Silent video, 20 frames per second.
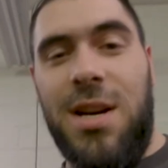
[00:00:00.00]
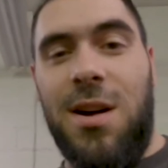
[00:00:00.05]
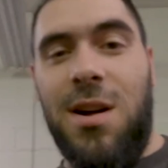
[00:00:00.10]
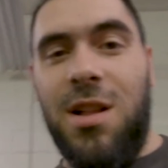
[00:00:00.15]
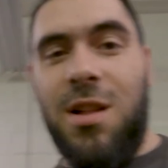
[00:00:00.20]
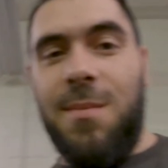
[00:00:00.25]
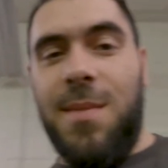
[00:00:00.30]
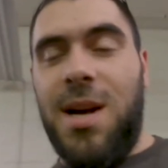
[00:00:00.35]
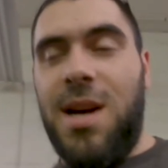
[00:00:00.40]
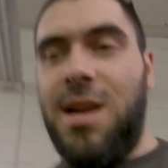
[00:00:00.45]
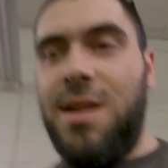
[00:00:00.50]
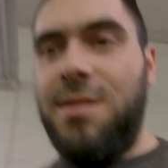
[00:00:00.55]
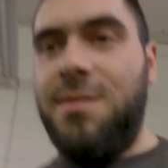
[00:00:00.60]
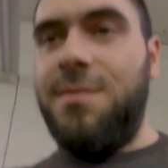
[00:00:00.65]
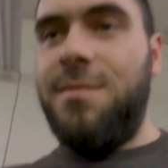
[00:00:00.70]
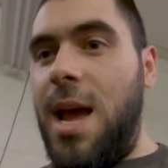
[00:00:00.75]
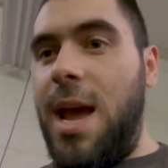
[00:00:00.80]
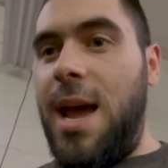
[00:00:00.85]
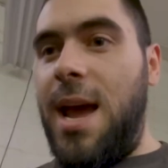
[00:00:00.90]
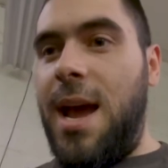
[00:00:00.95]
column on
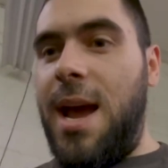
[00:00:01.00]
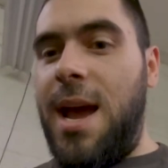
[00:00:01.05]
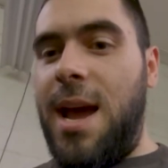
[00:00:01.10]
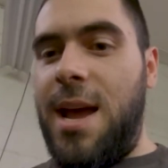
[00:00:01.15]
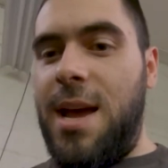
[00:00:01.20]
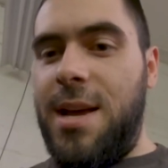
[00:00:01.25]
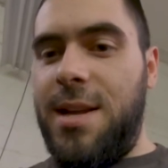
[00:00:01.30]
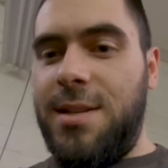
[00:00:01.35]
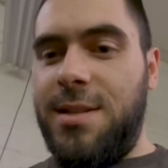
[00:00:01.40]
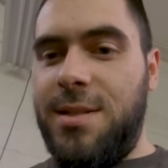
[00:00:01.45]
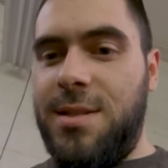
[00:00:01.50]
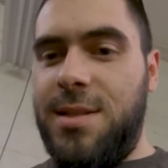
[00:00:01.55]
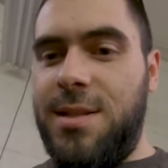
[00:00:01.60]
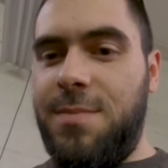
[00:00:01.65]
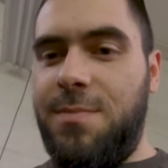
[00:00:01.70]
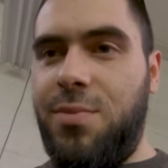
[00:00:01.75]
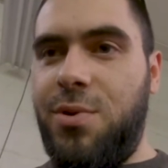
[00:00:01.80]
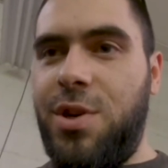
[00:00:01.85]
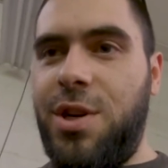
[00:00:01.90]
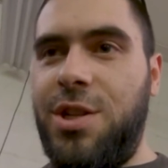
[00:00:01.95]

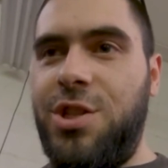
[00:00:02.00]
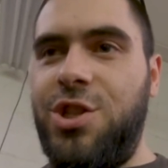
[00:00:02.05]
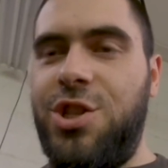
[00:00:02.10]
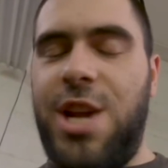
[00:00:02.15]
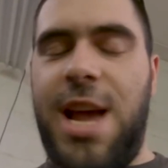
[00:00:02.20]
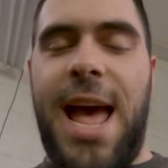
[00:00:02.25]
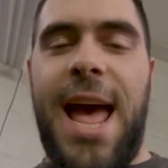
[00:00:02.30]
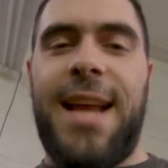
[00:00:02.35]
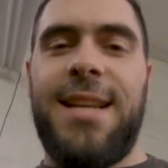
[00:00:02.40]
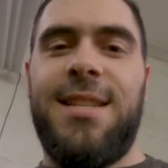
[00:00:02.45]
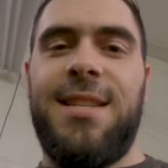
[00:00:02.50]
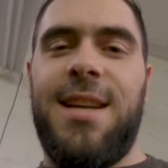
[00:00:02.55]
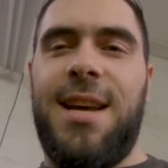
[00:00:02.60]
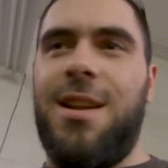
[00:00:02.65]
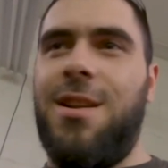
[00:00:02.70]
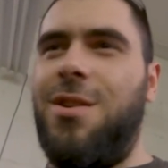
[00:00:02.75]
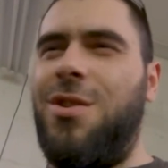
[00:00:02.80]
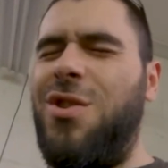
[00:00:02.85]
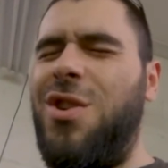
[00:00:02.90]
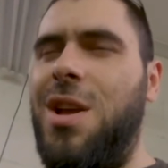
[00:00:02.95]
and put a jack
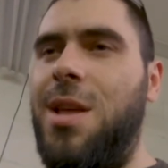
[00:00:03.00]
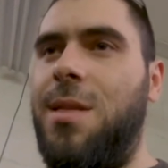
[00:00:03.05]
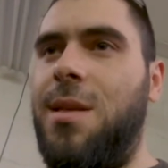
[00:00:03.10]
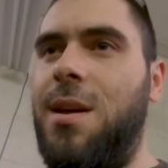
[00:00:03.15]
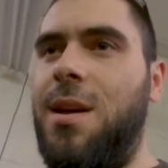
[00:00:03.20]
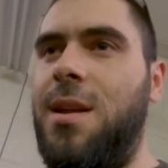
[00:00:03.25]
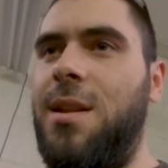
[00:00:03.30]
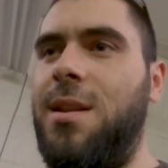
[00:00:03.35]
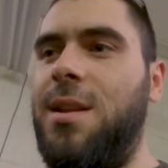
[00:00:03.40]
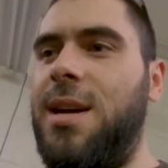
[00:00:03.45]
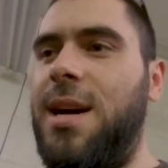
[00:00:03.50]
stand underneath it and